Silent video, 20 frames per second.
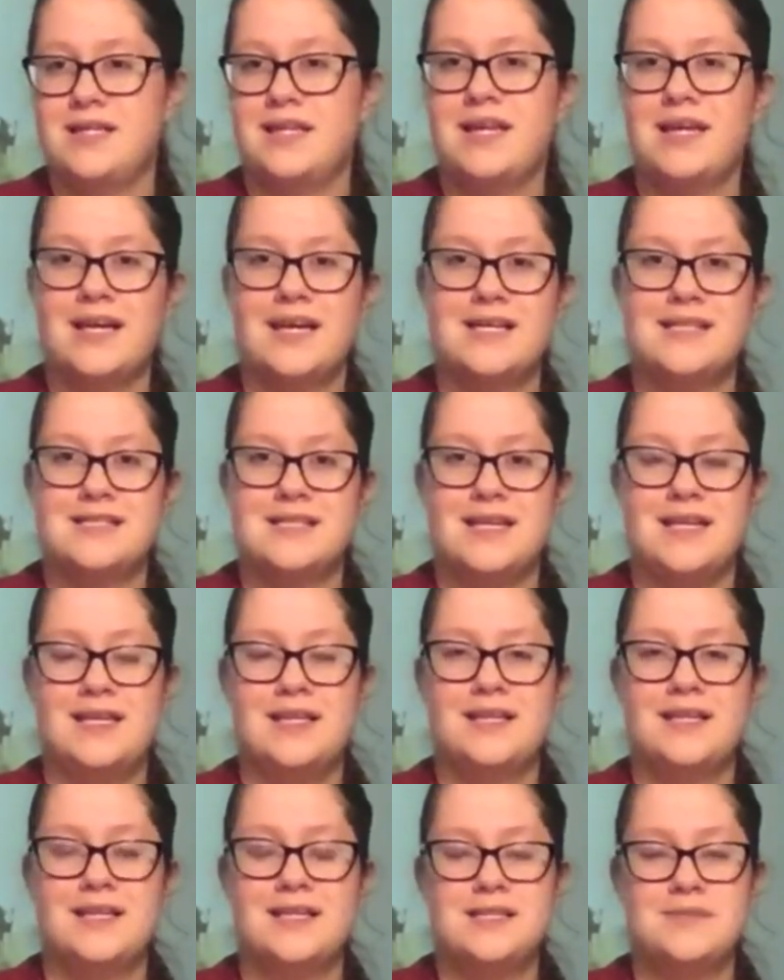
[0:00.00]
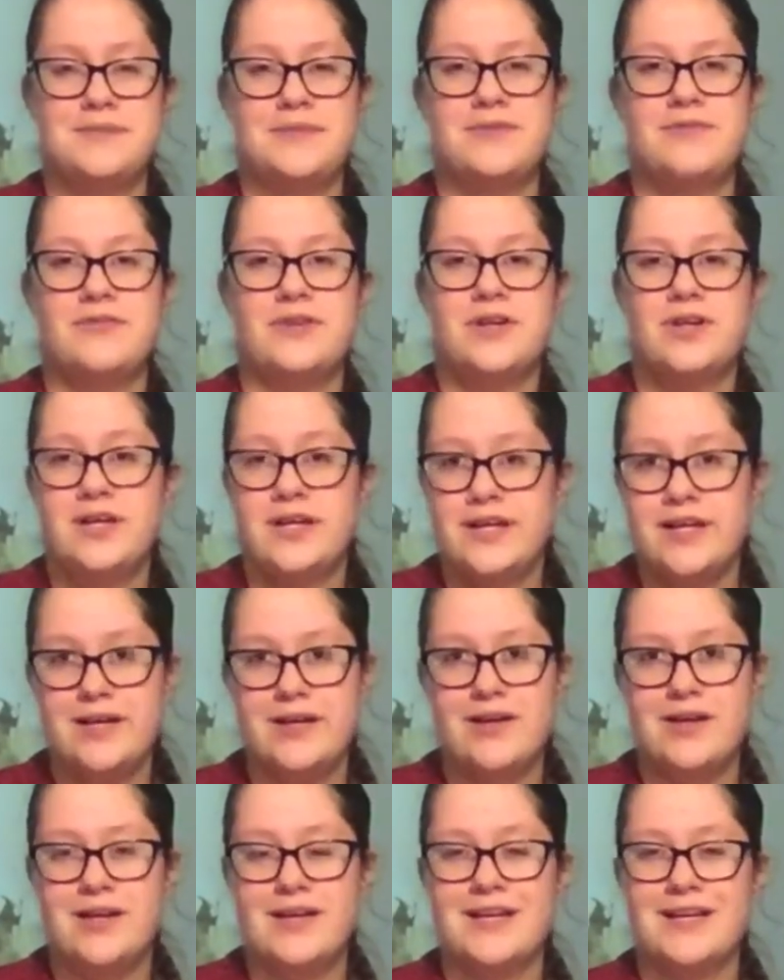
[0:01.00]
Like I said, it's been very
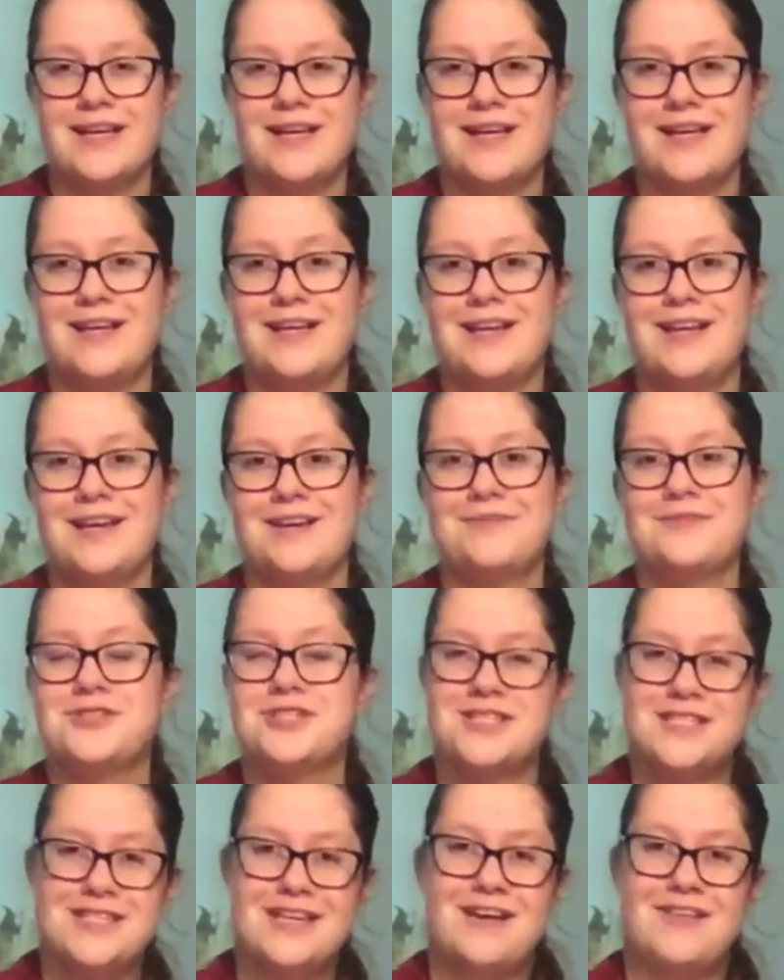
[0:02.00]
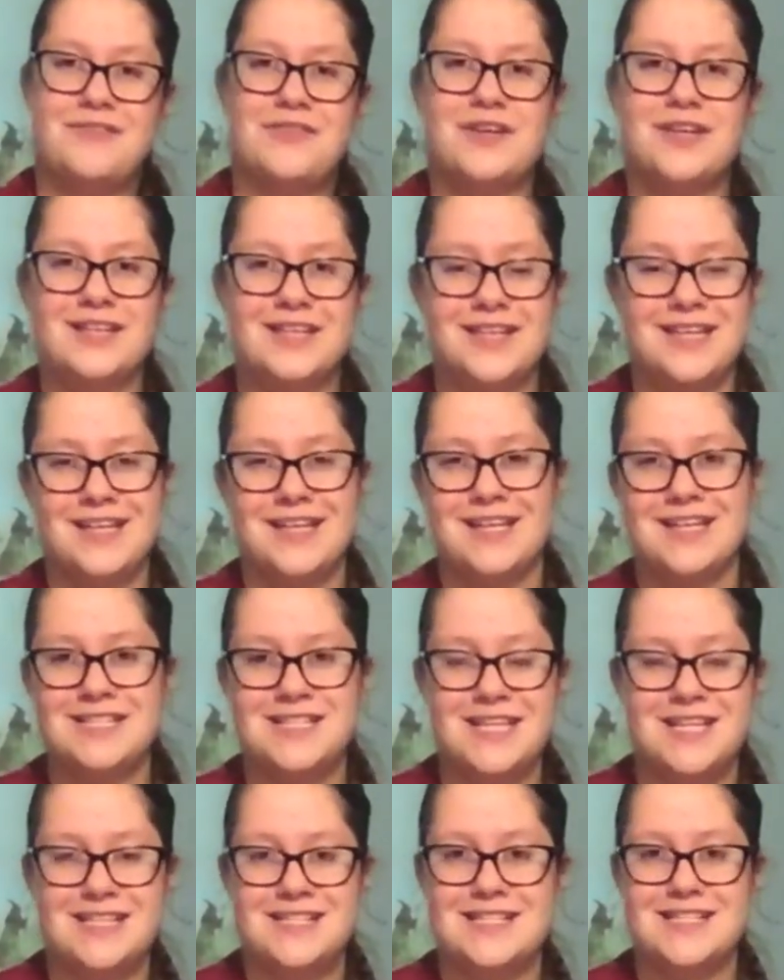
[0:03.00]
chaotic and I'm just now finally getting a
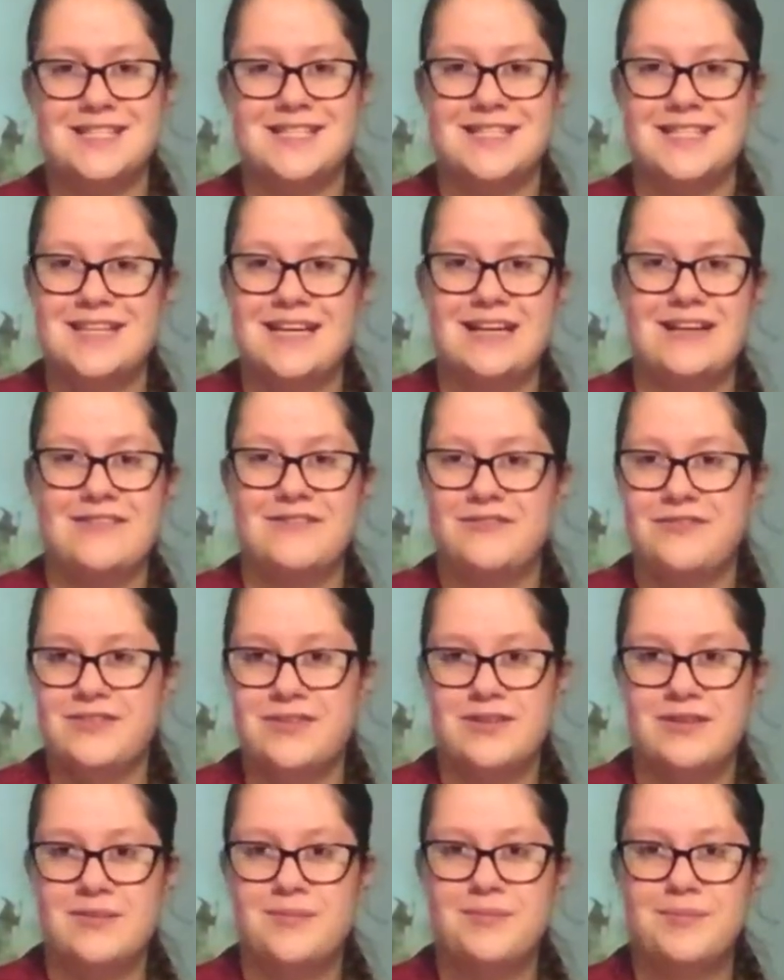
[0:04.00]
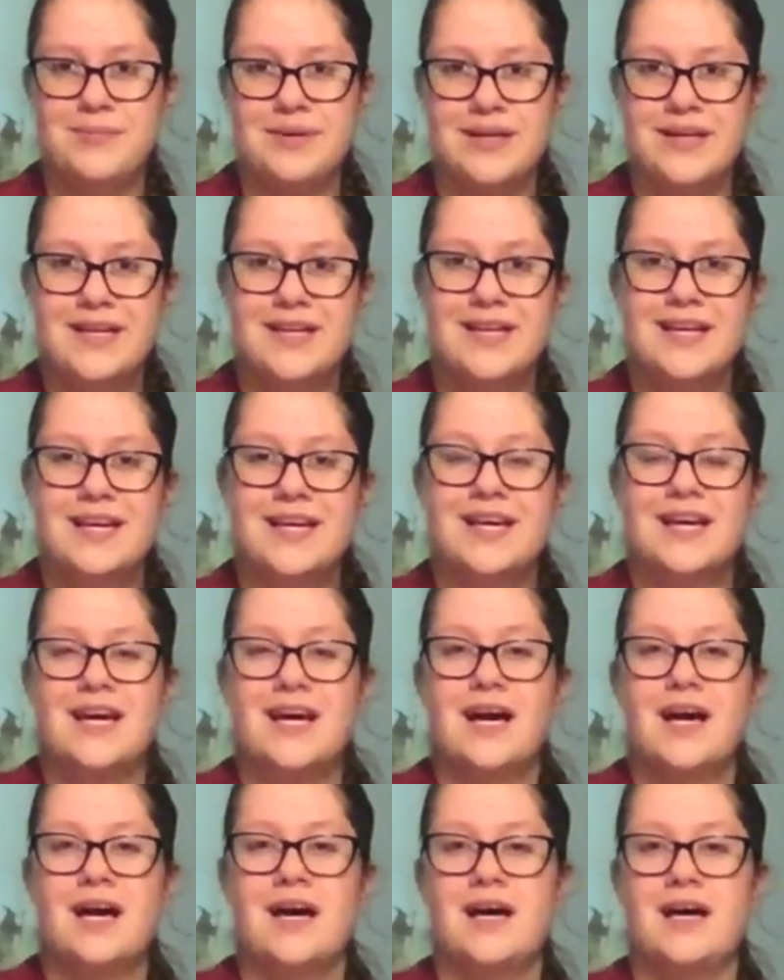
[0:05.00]
chance to sit down and film, but
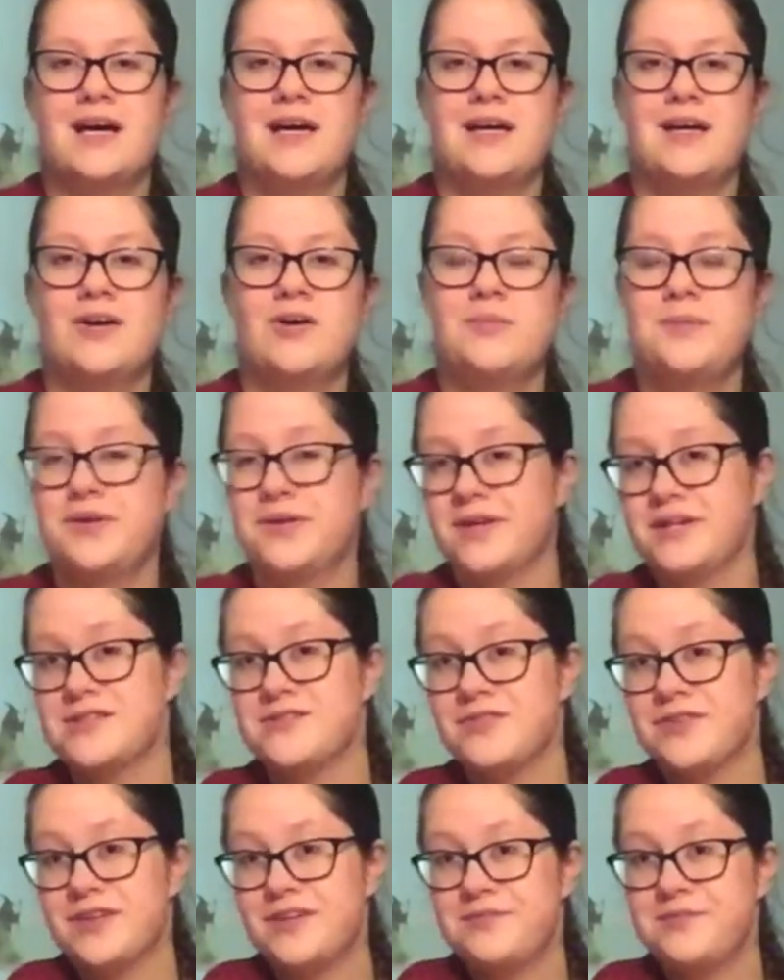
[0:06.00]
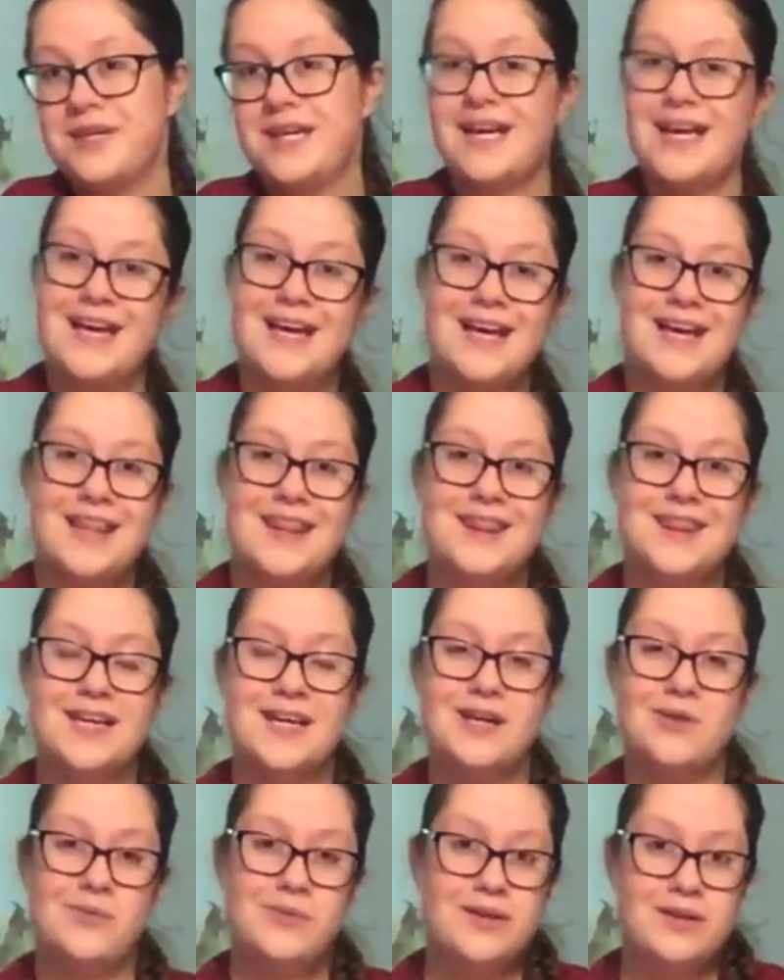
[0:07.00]
I hope you guys forgive me, and
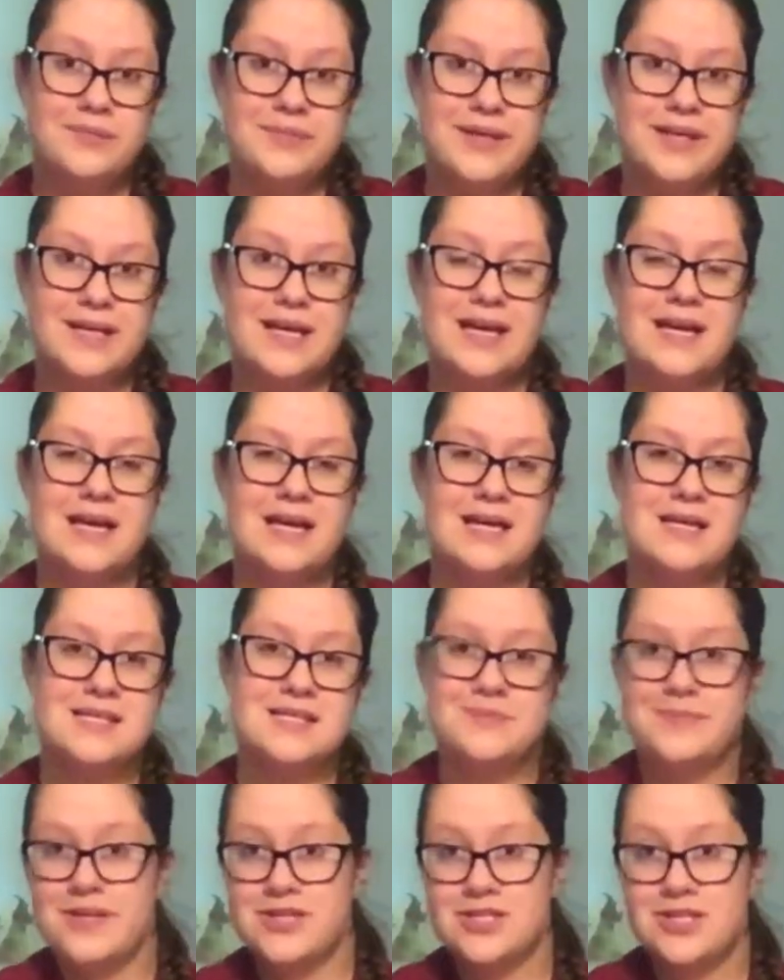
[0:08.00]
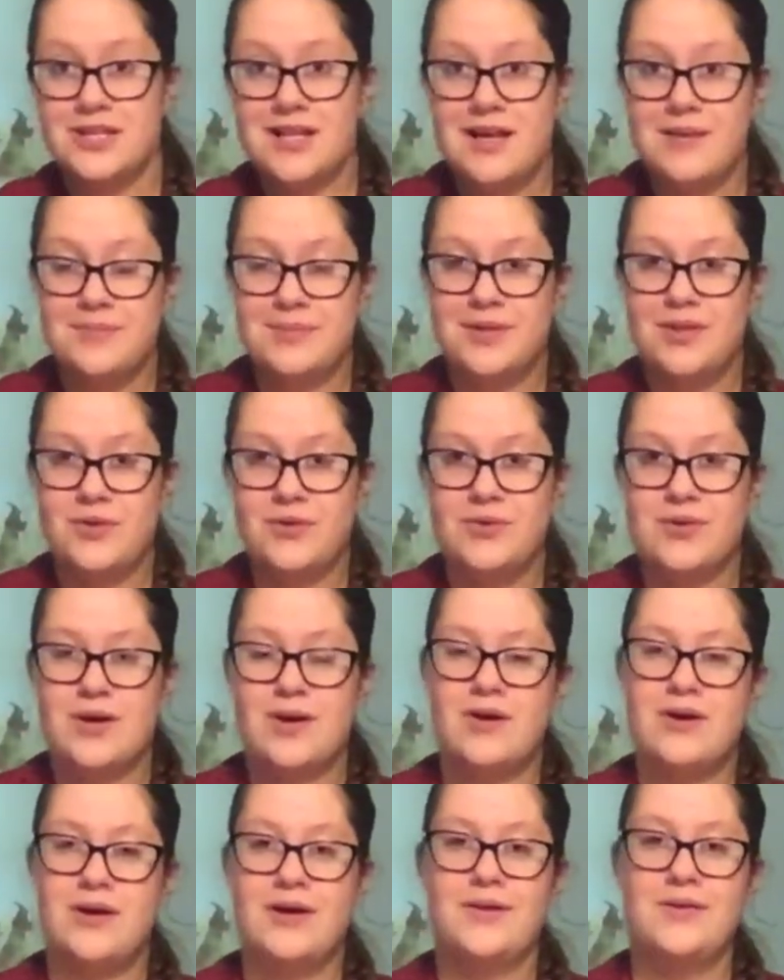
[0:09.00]
there will be a special upload
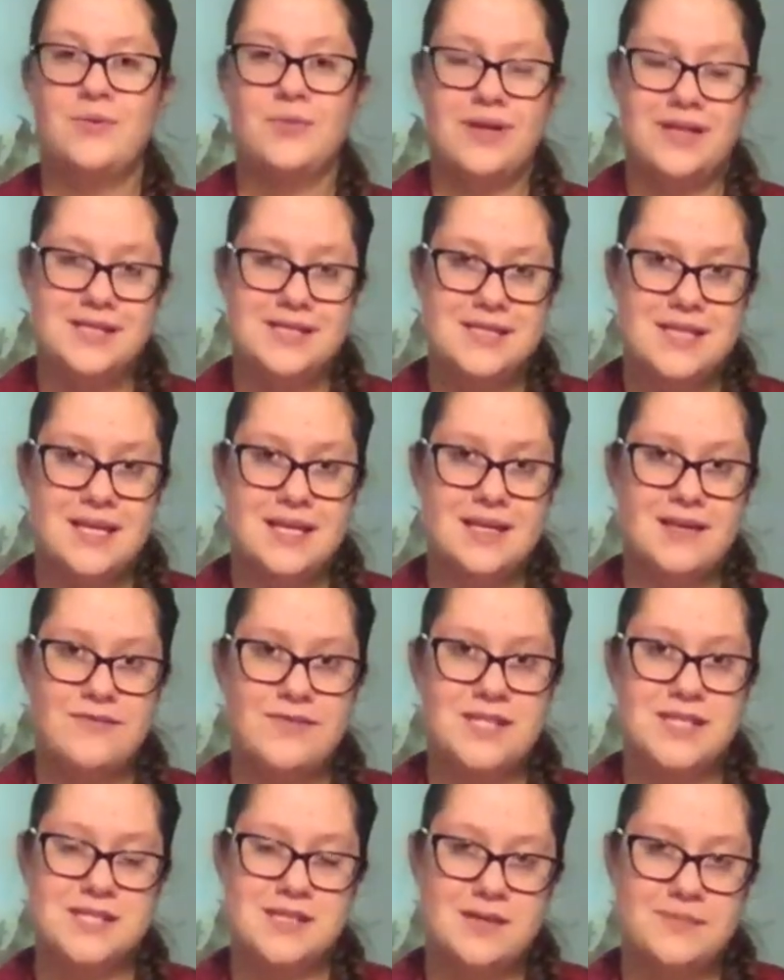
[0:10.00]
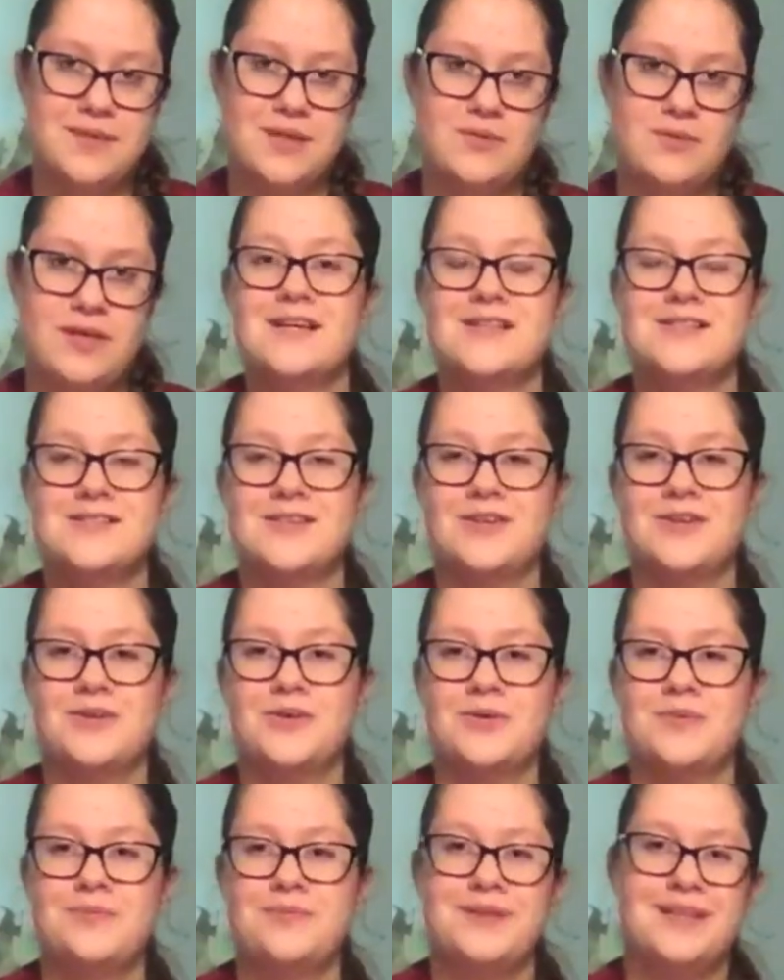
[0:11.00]
on Wednesday of this coming week,
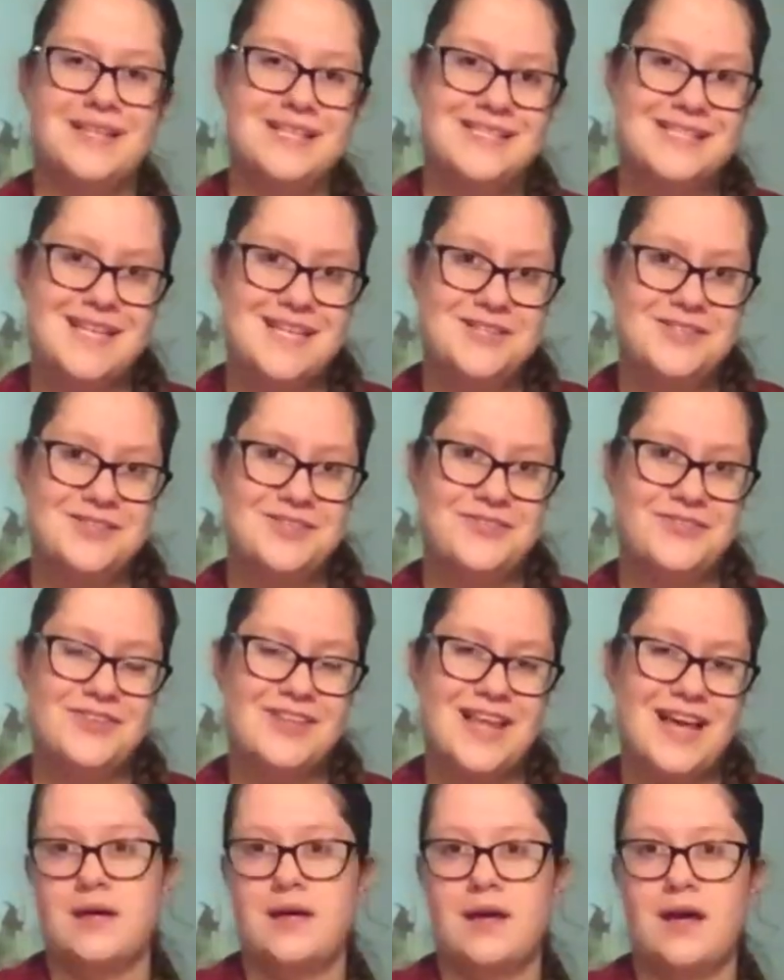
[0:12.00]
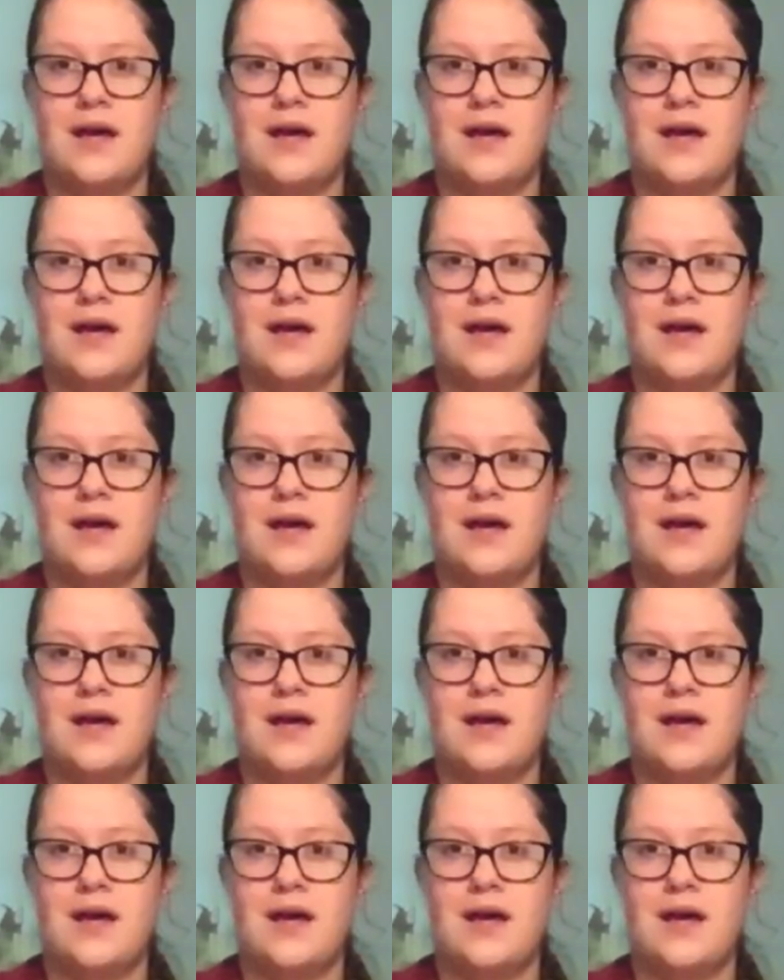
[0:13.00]
so please stay tuned for that.